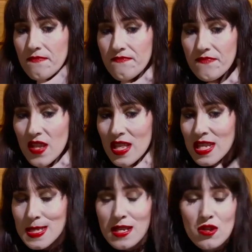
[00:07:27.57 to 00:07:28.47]
and this
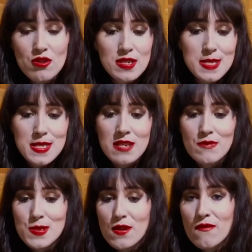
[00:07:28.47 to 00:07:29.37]
included a series
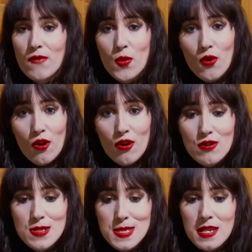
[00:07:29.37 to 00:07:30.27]
of
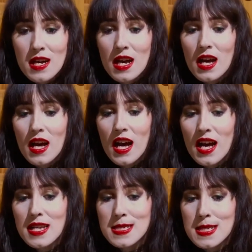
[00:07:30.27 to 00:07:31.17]
loans,
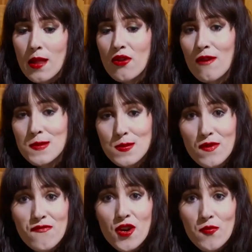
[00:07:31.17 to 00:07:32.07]
and selling off some of
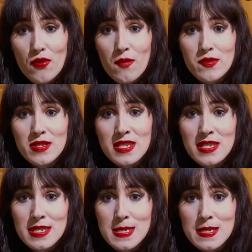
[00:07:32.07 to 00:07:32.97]
her
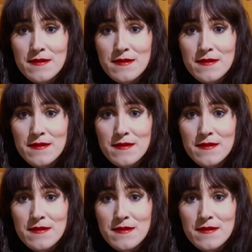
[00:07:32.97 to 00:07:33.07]
properties.